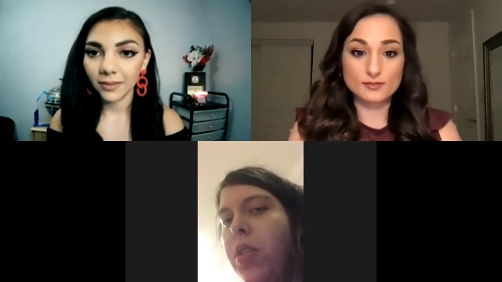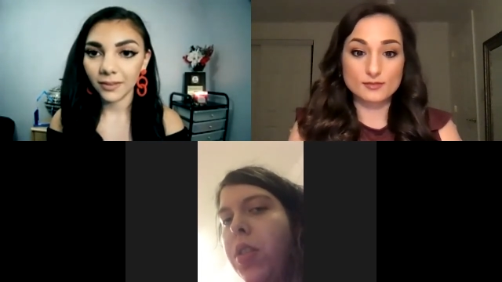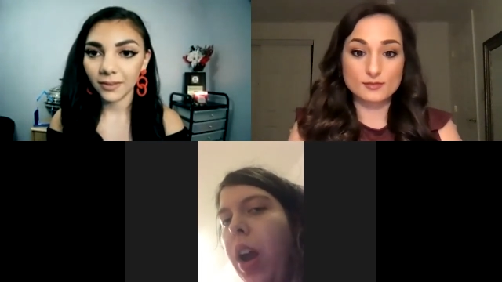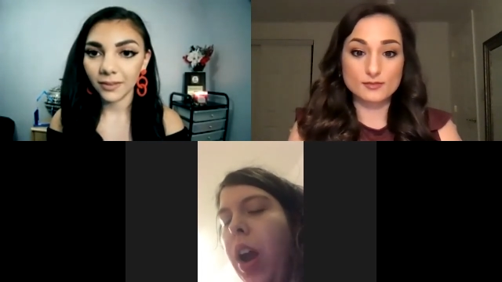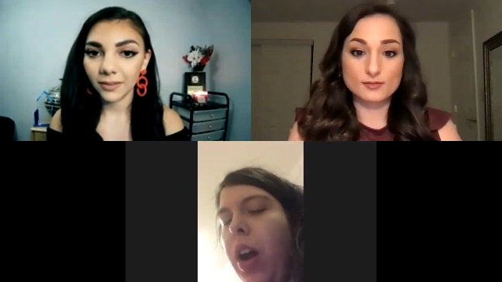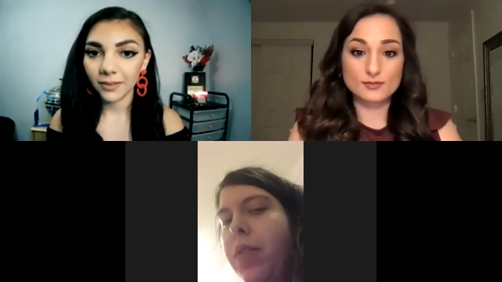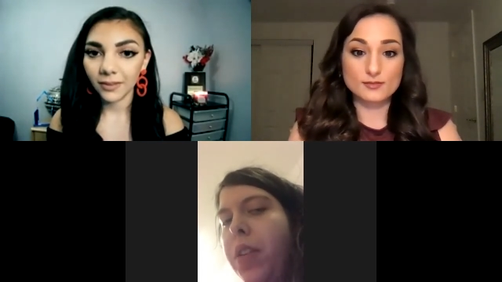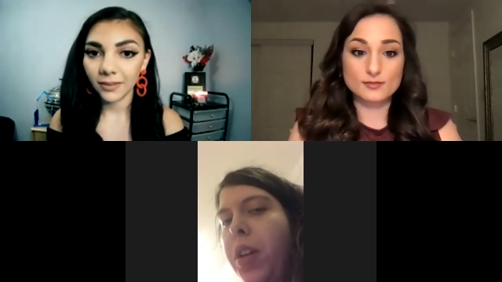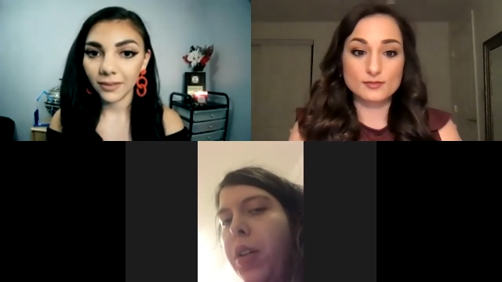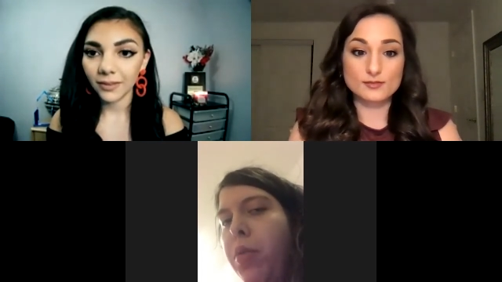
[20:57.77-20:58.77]
Speaker 1: how do
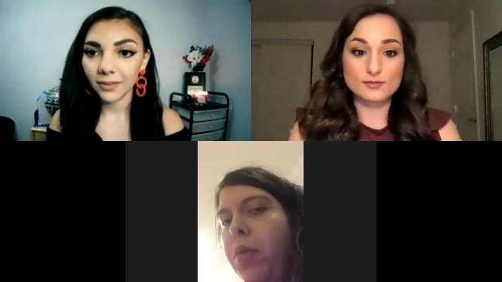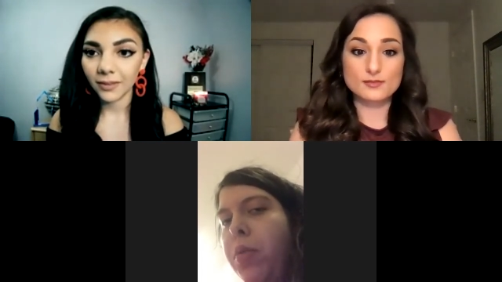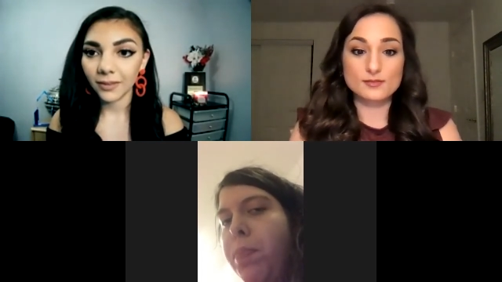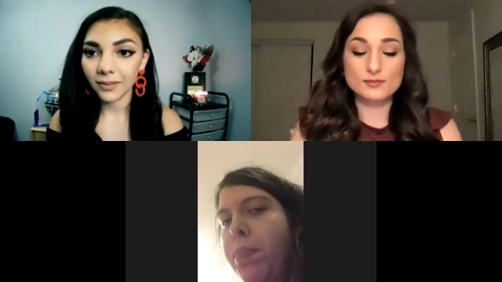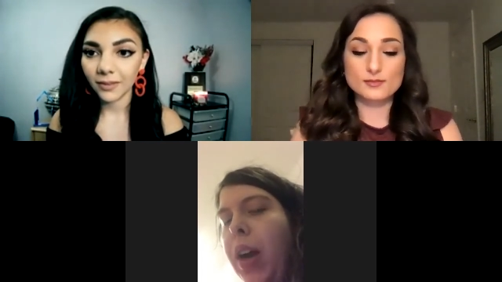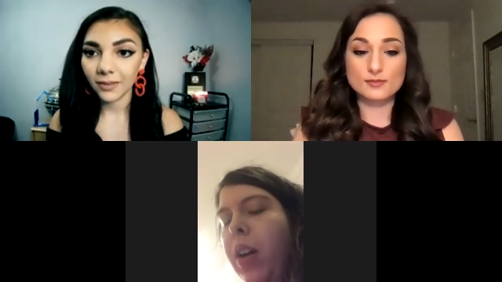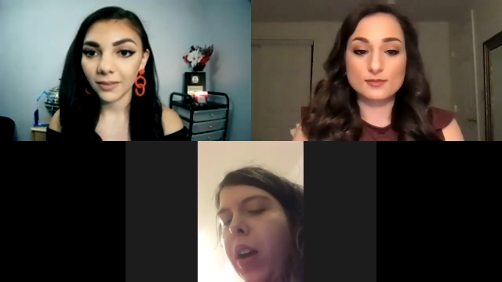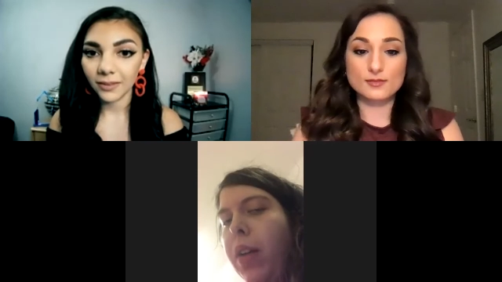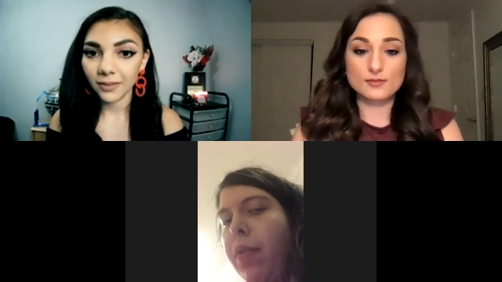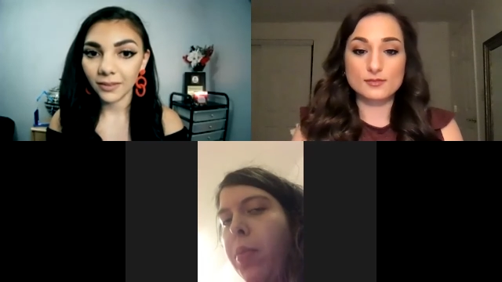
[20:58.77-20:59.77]
you
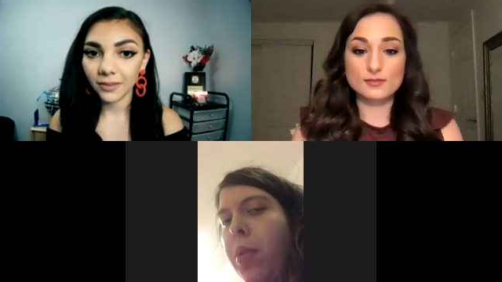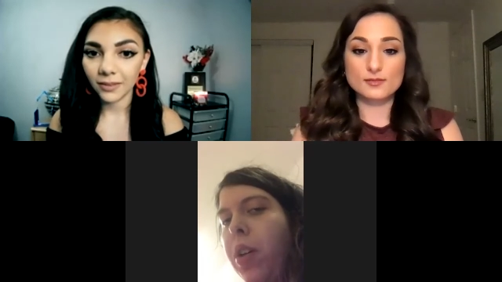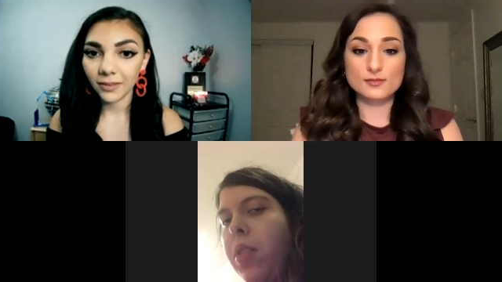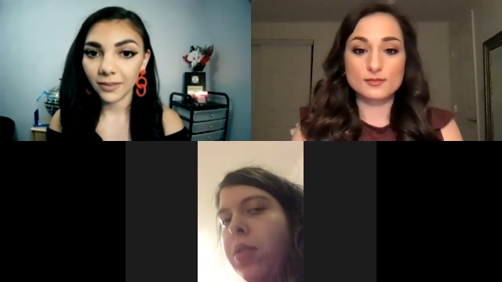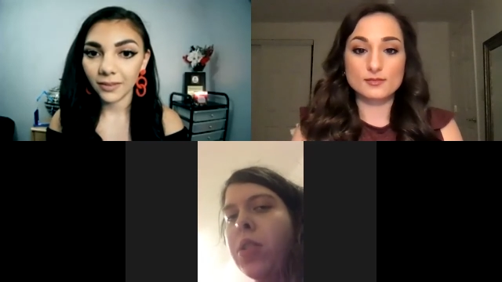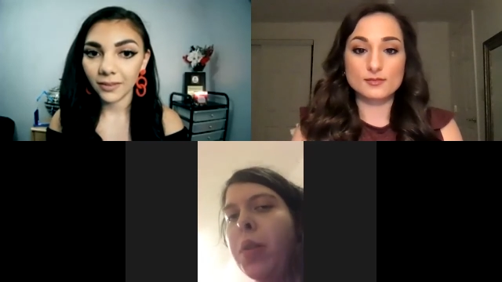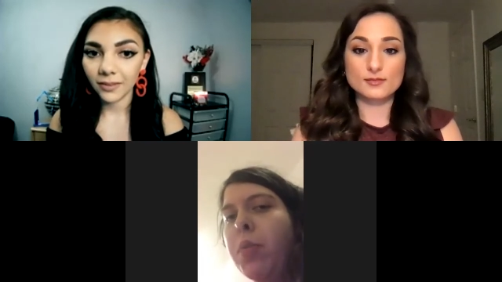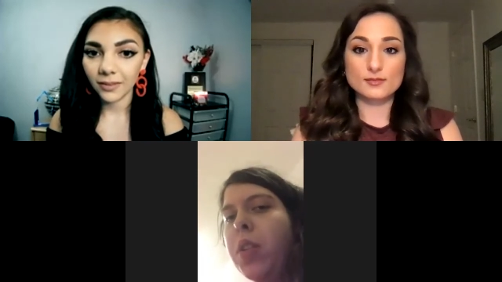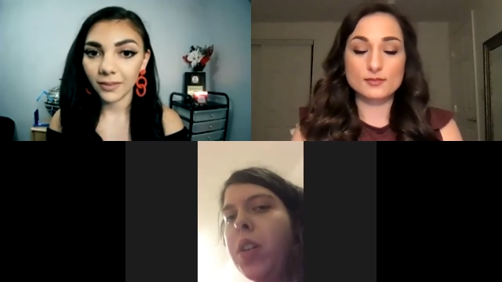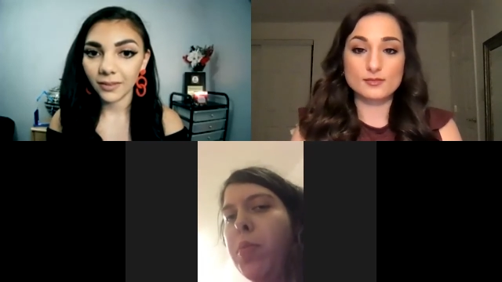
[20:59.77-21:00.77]
give the ball to
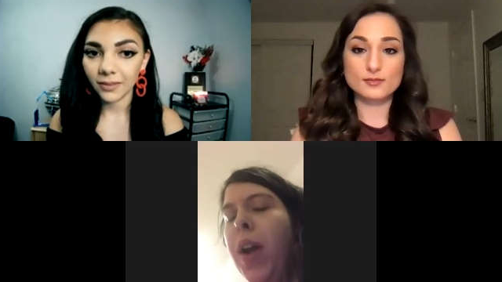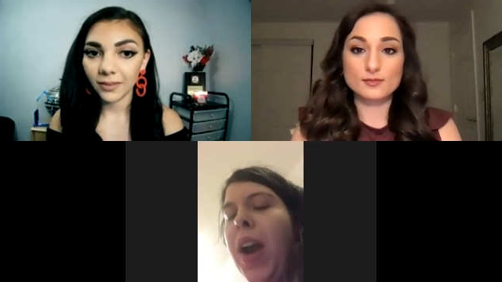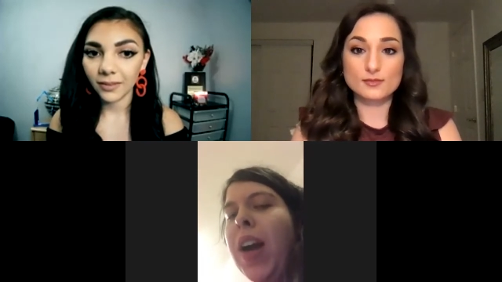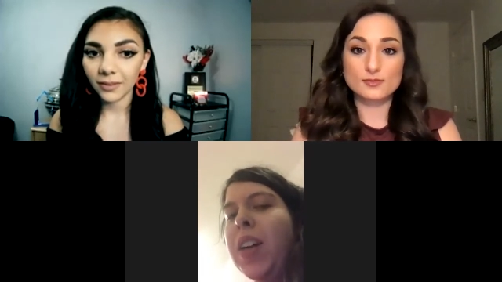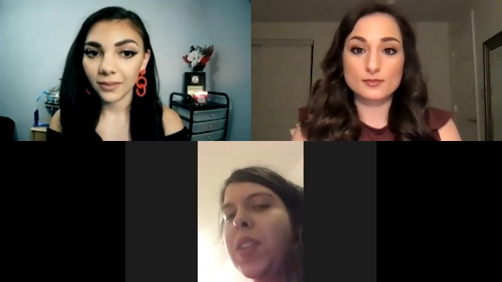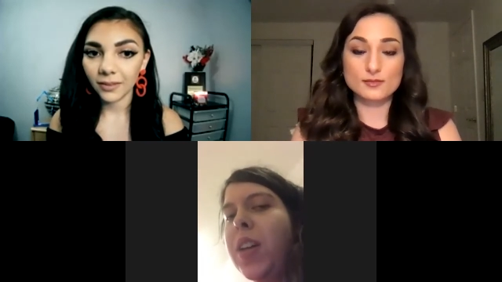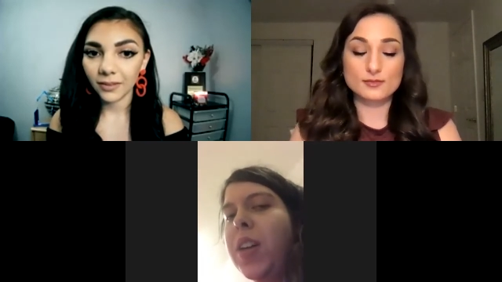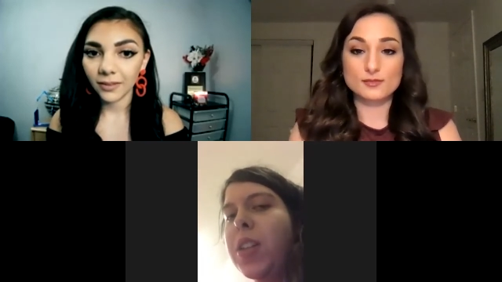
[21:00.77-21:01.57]
someone you pass it?